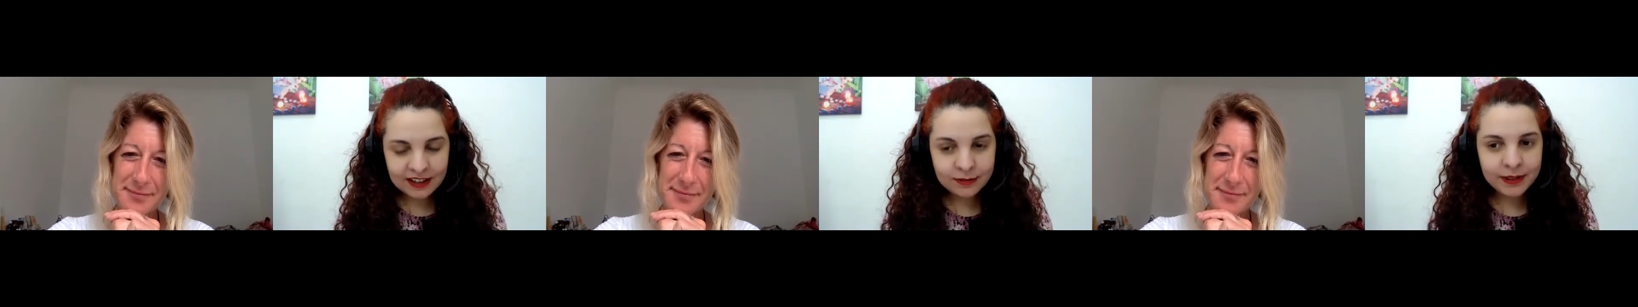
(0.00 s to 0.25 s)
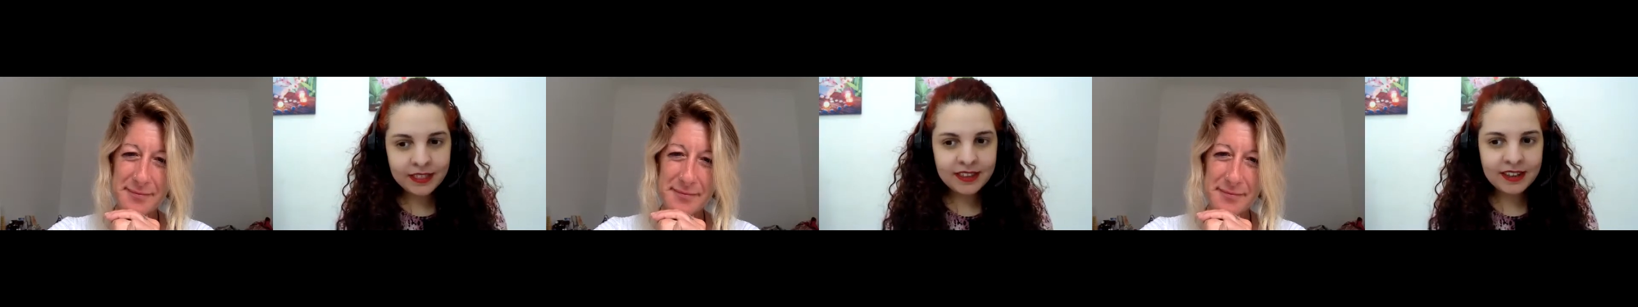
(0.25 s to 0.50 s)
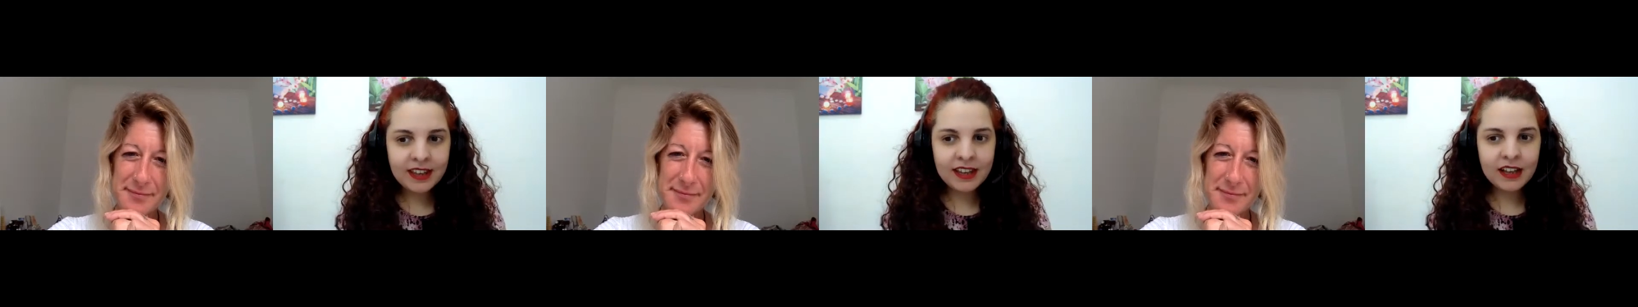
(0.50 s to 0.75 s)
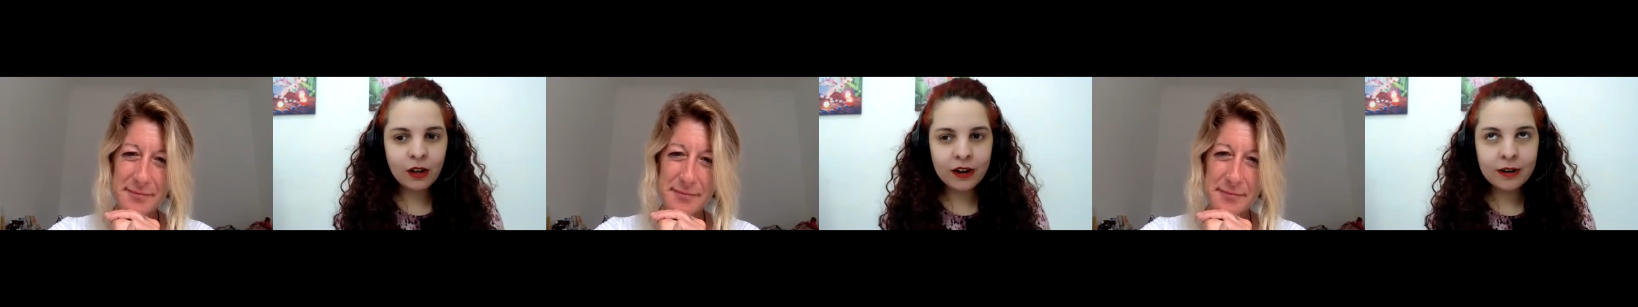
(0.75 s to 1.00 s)
Speaker 1: I've been thinking
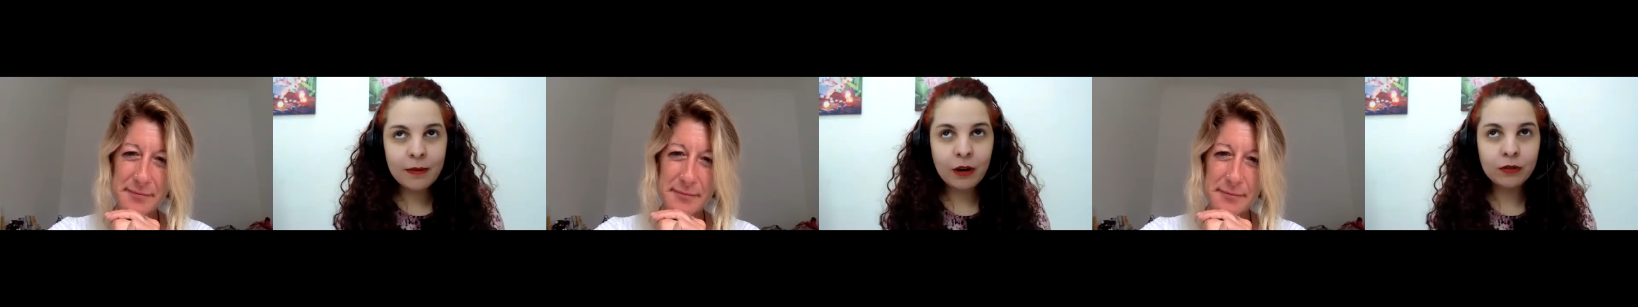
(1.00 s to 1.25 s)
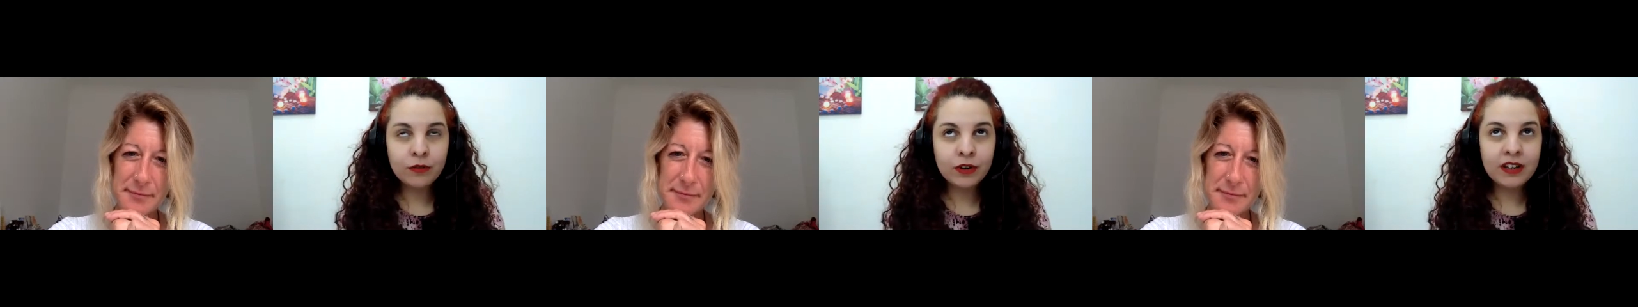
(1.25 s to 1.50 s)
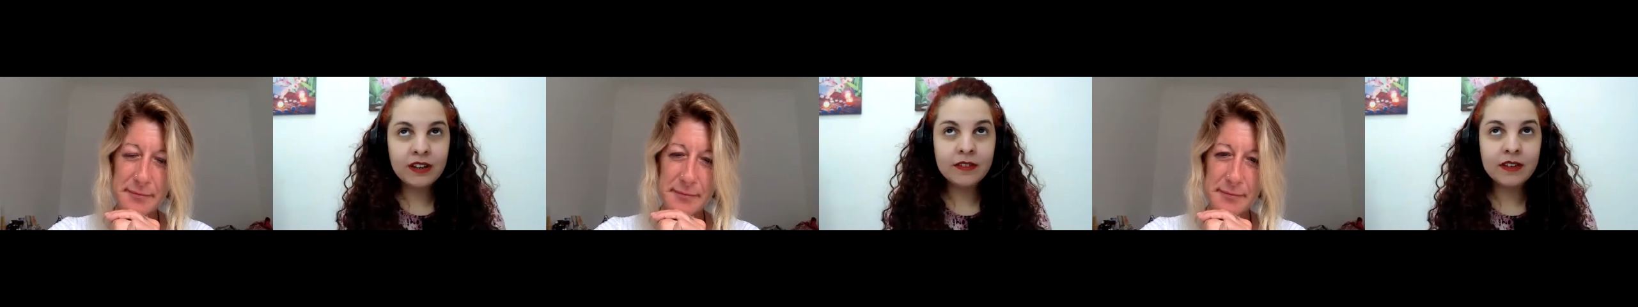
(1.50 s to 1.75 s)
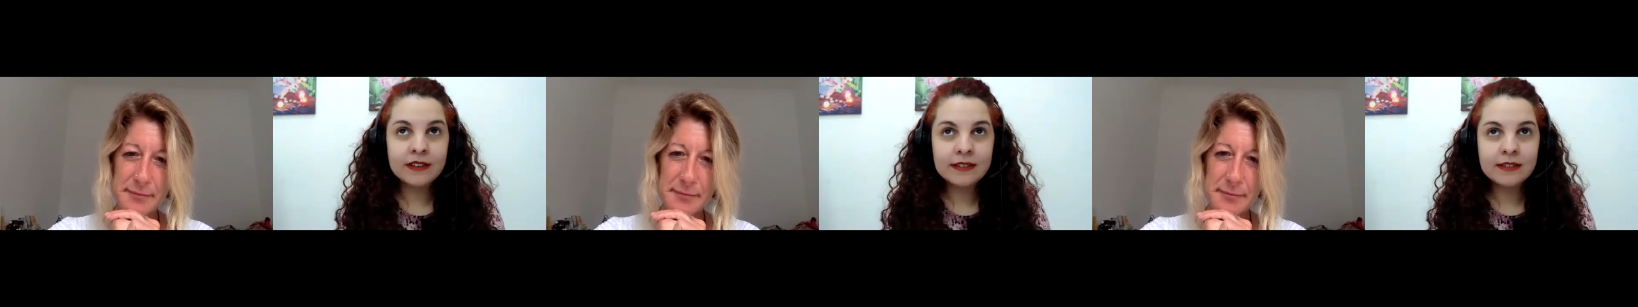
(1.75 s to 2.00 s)
a lot about
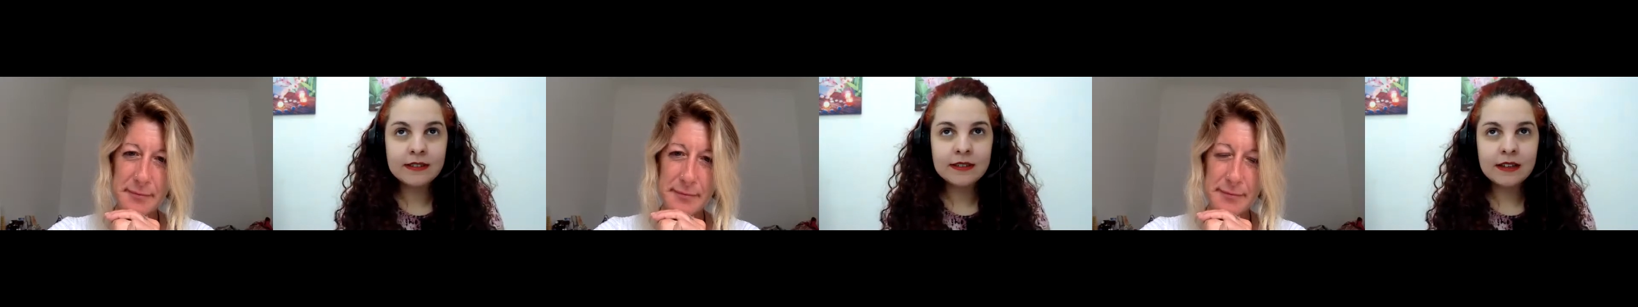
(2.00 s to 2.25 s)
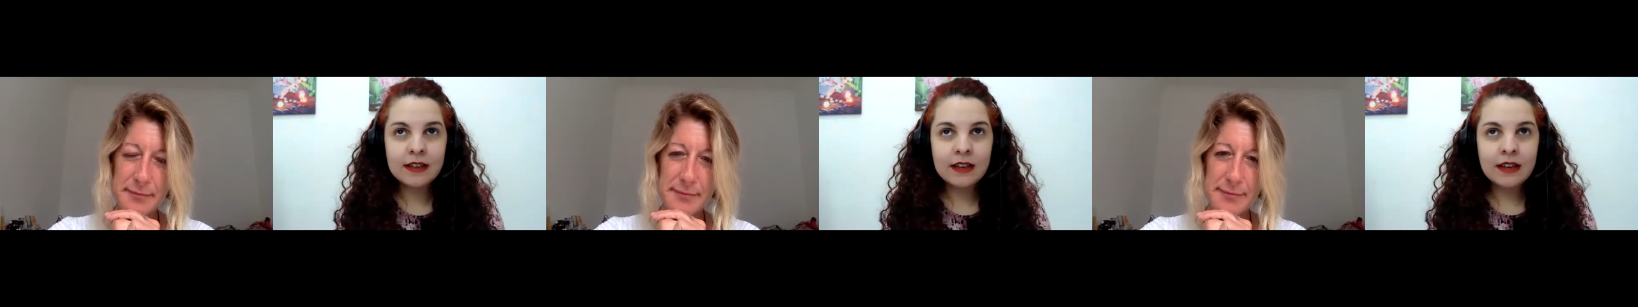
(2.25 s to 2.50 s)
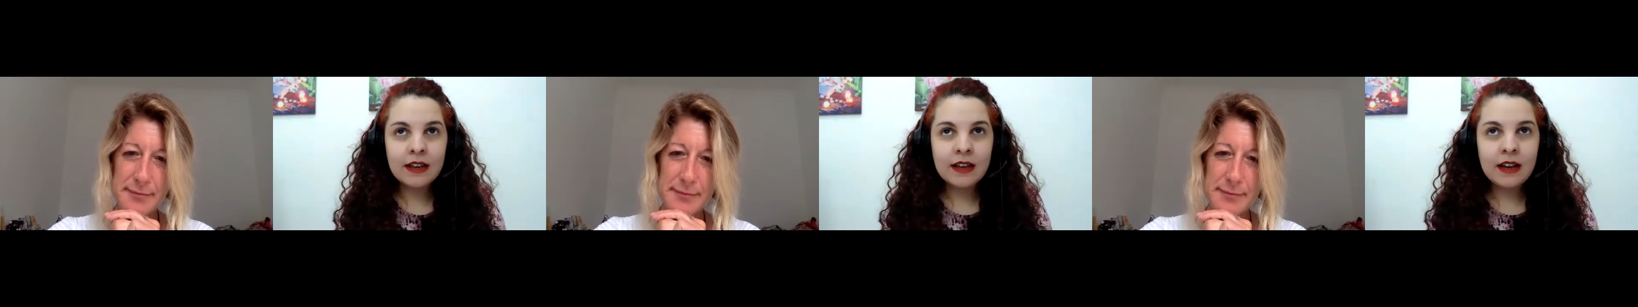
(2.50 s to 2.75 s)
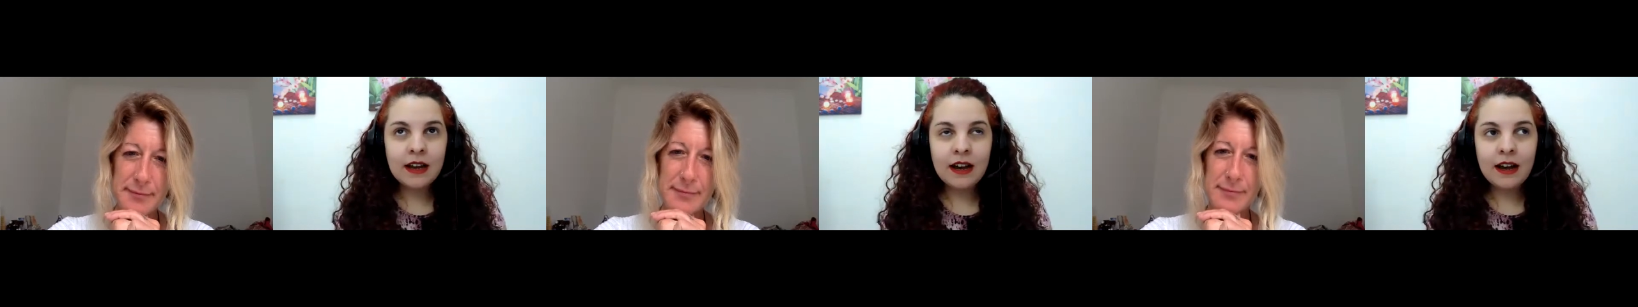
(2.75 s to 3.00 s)
forgiveness,
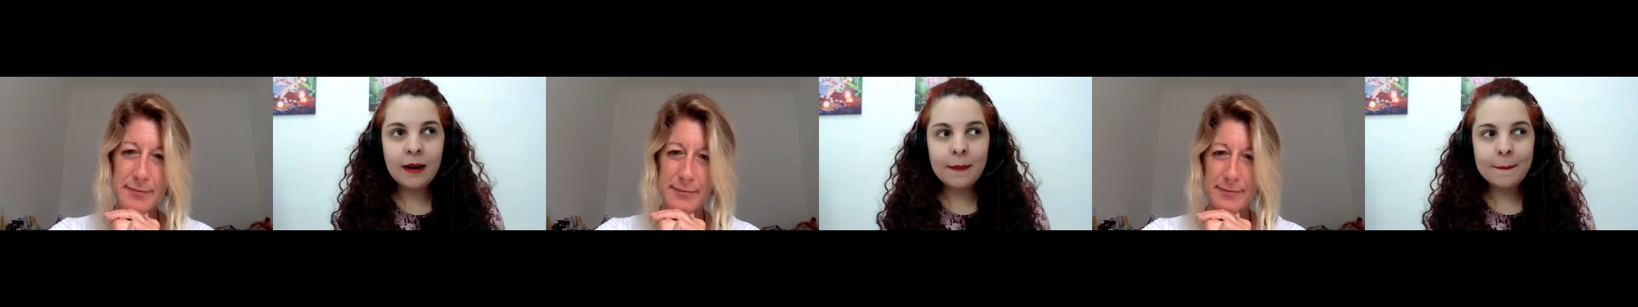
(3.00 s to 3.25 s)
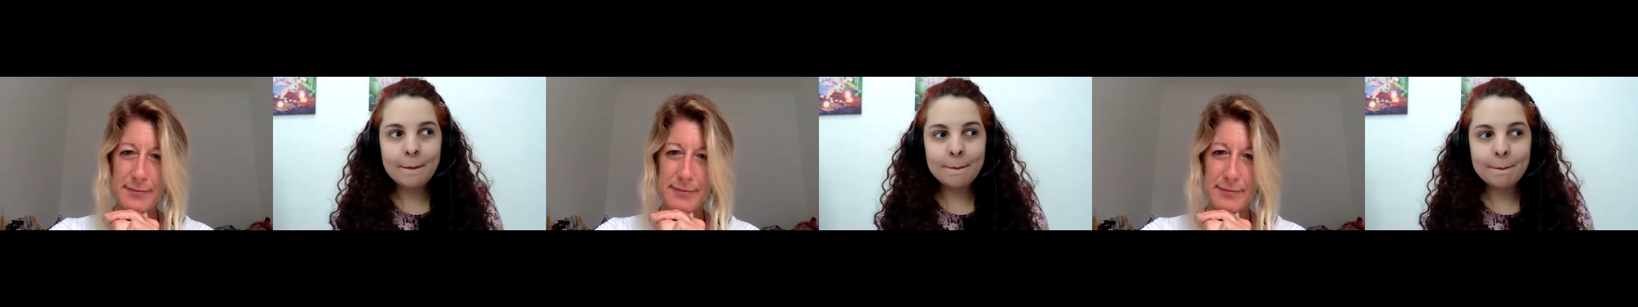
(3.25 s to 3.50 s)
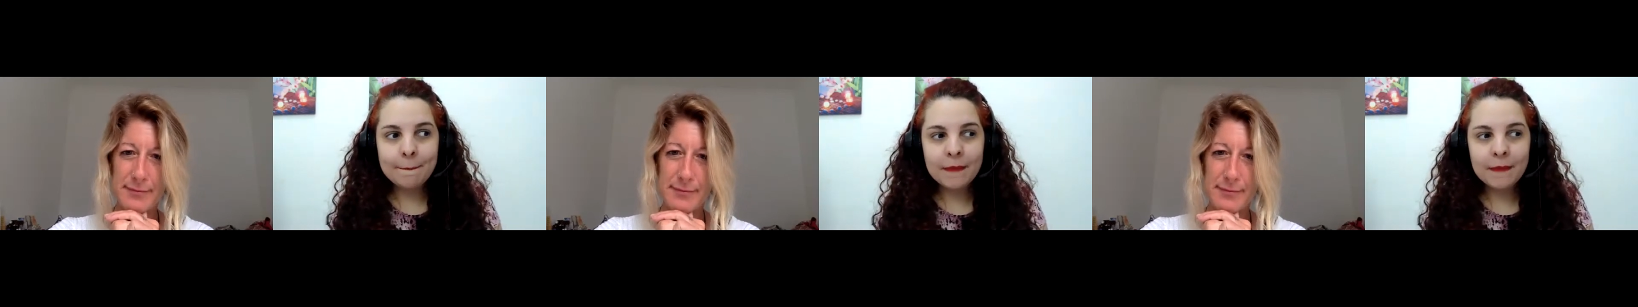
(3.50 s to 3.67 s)
um,